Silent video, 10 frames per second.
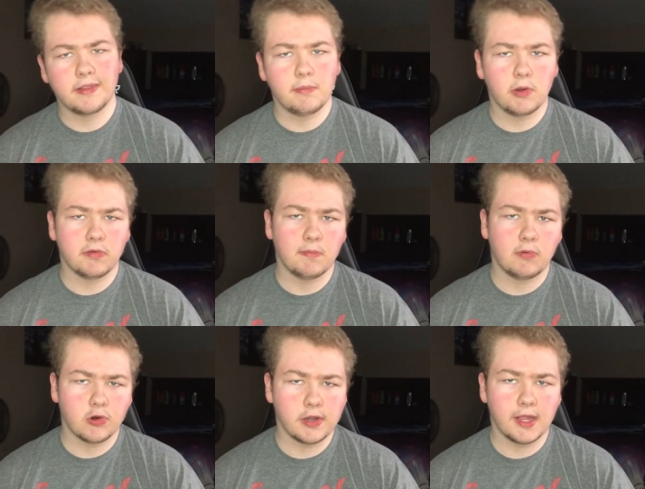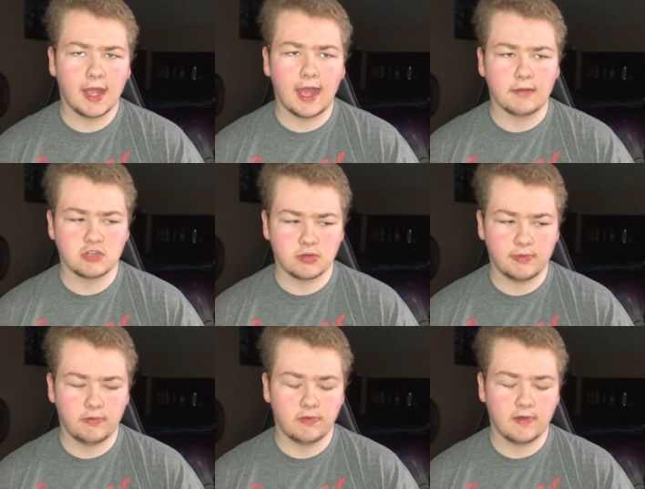of the most important
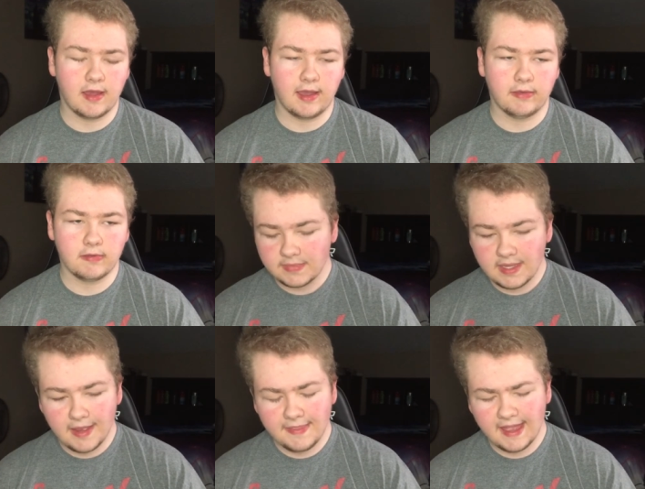attributes he has, and